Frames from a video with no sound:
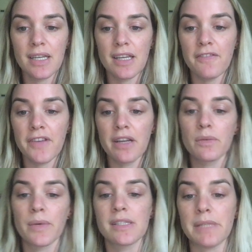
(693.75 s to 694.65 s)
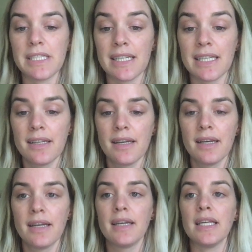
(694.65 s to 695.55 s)
He figured once we did,
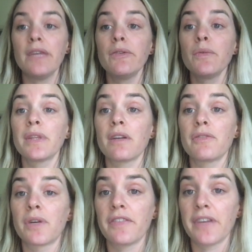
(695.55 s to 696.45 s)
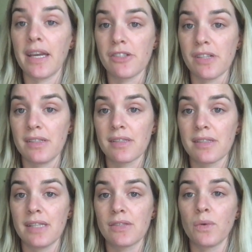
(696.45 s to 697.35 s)
even with our
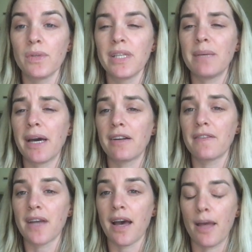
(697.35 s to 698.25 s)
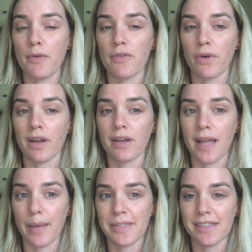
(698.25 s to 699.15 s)
fortifications, it's only a matter of time before it
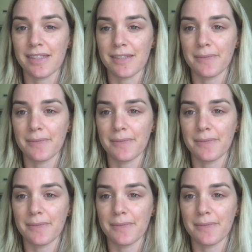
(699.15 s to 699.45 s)
collapses."